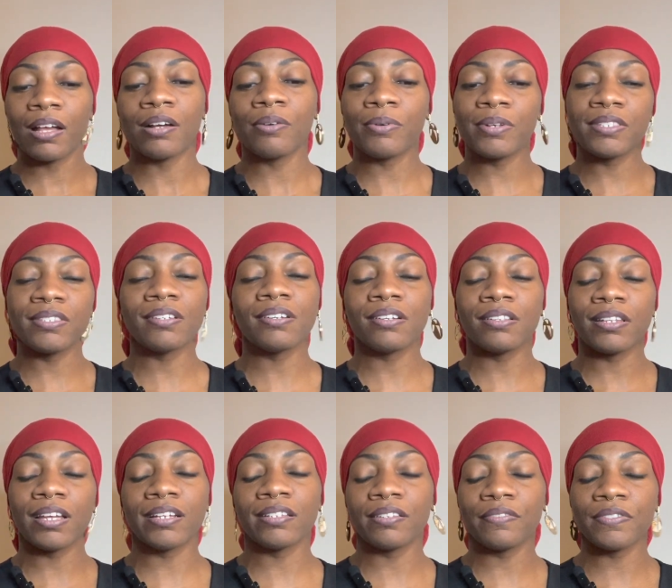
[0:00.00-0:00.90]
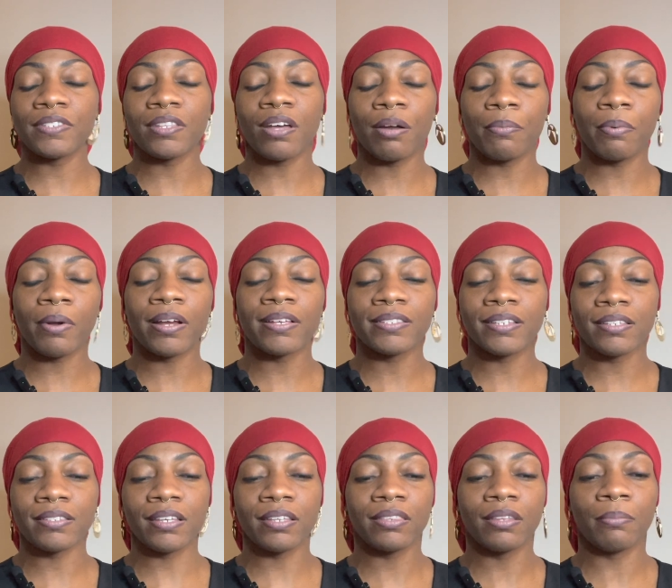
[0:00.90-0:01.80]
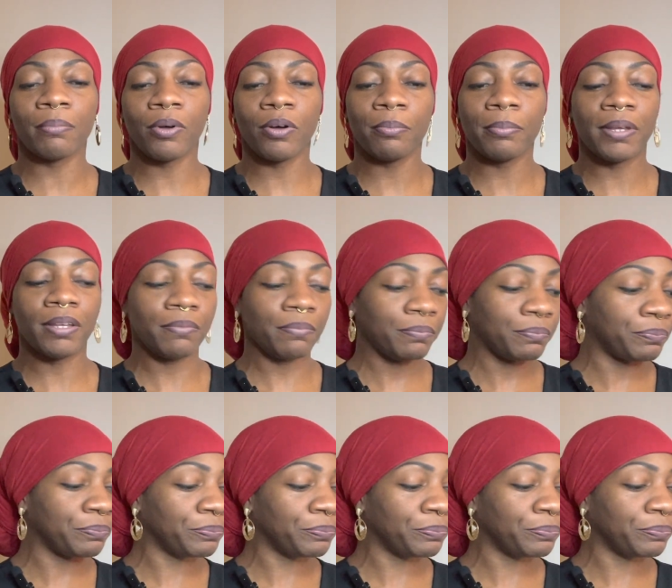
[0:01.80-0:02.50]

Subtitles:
What's the collective thought process at the moment?